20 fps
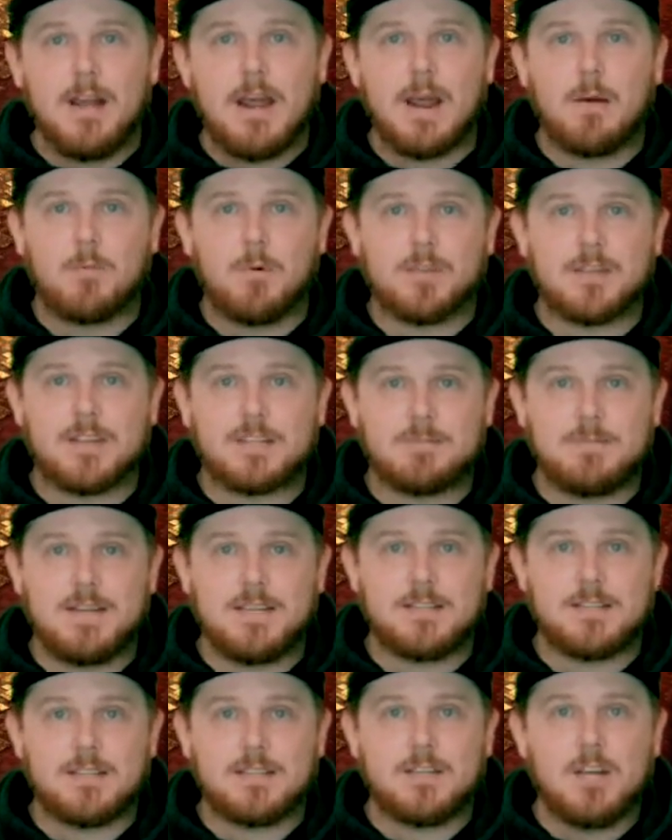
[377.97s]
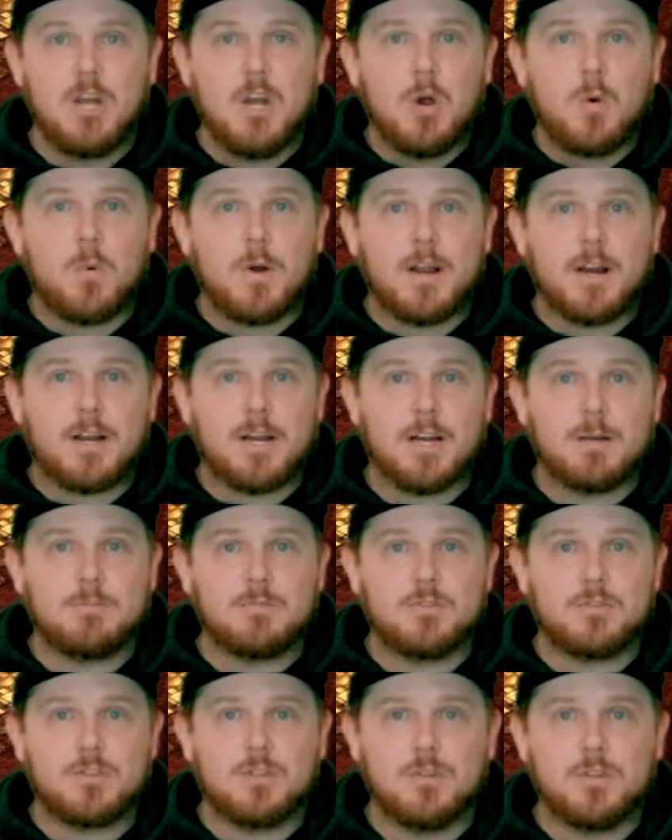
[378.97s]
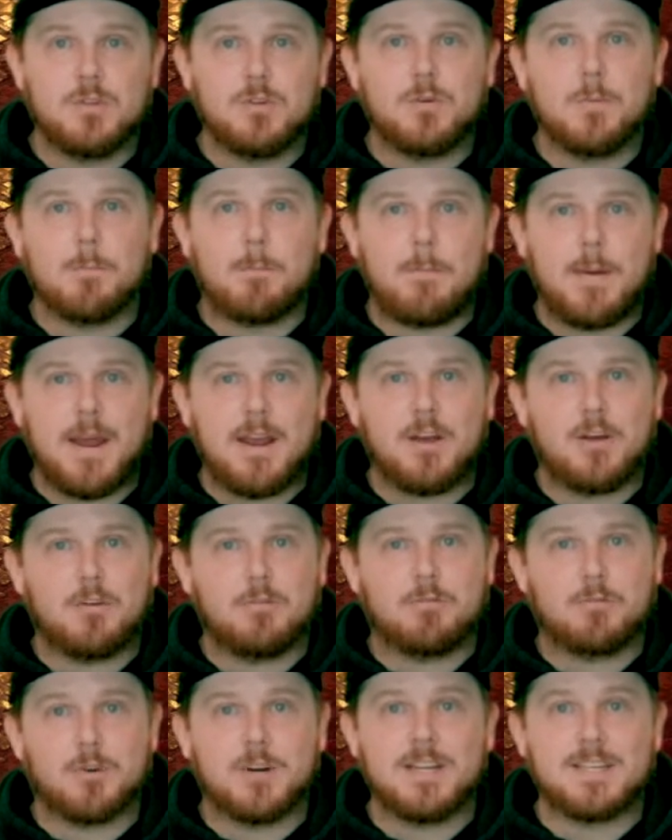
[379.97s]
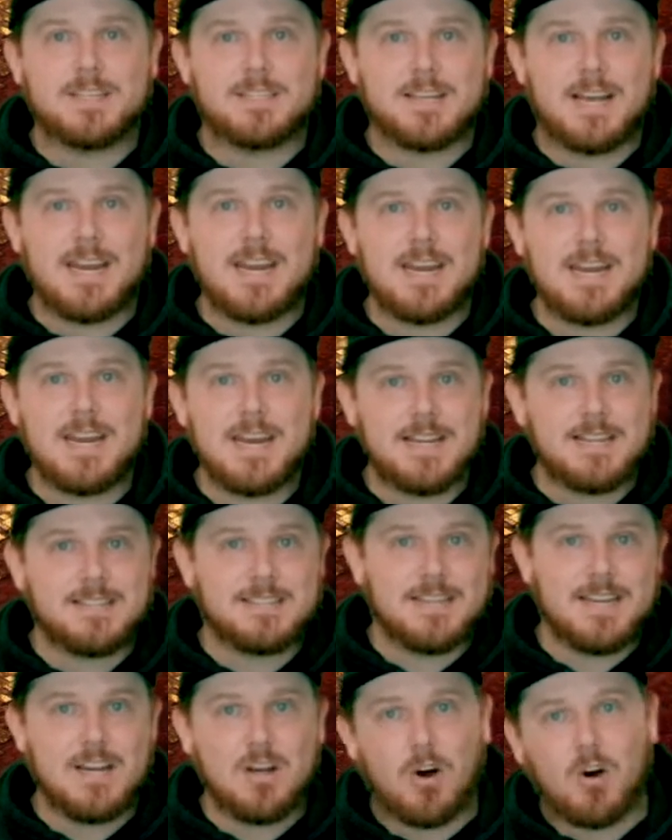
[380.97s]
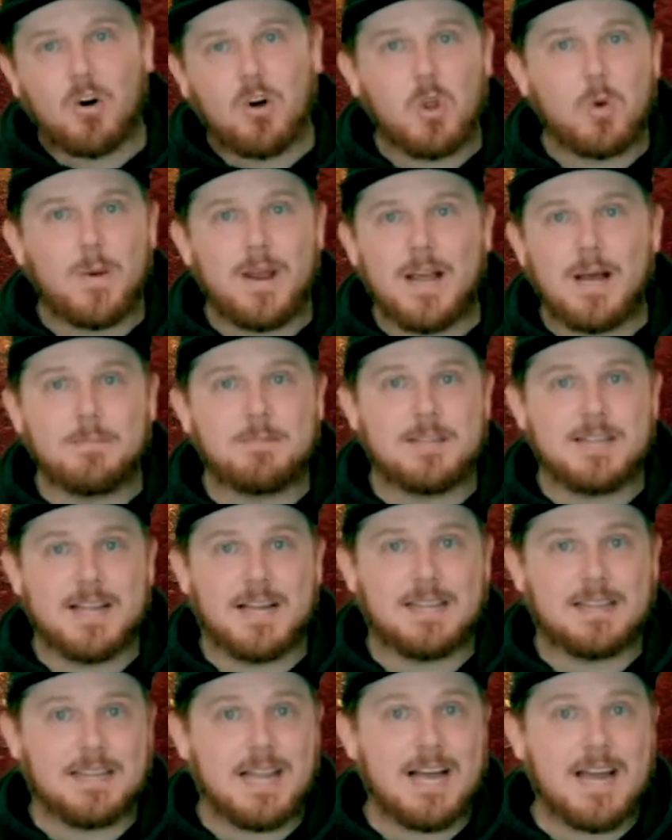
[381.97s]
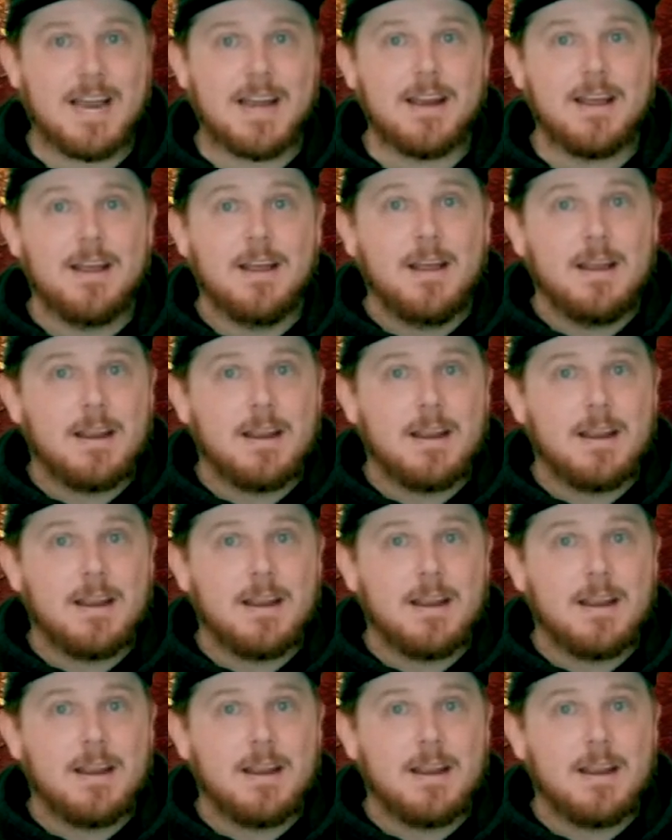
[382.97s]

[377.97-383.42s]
And what this means is, when it comes to Baal for his sight, he can see all the way up to that line.